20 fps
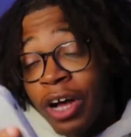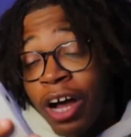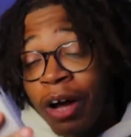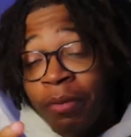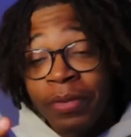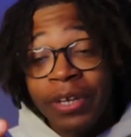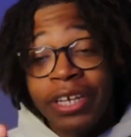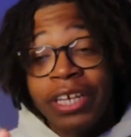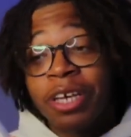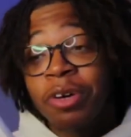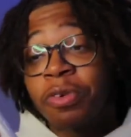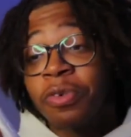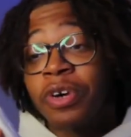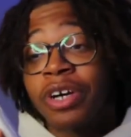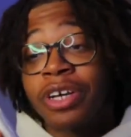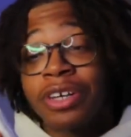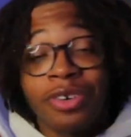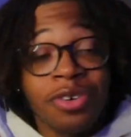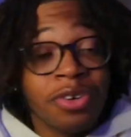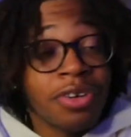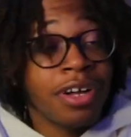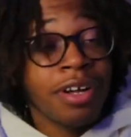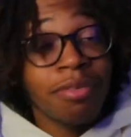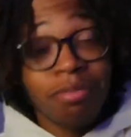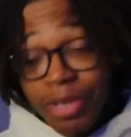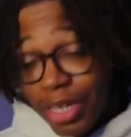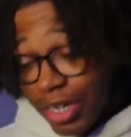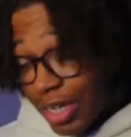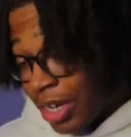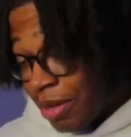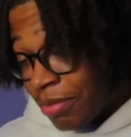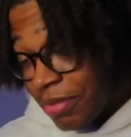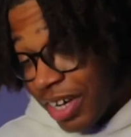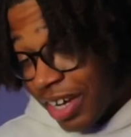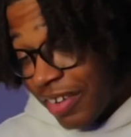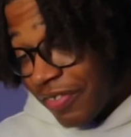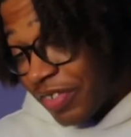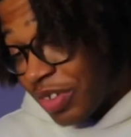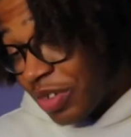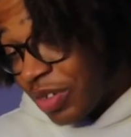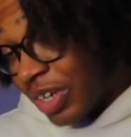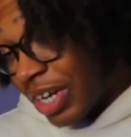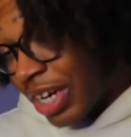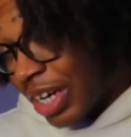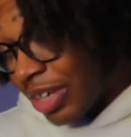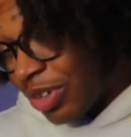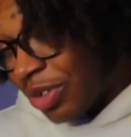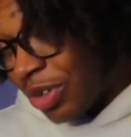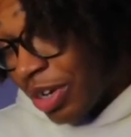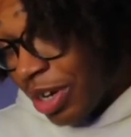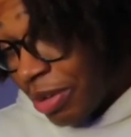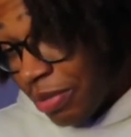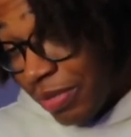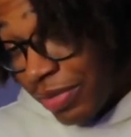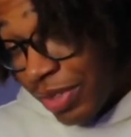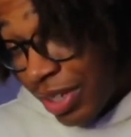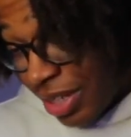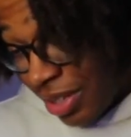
I'm gonna get one, y'all. I'm not gonna lie to y'all.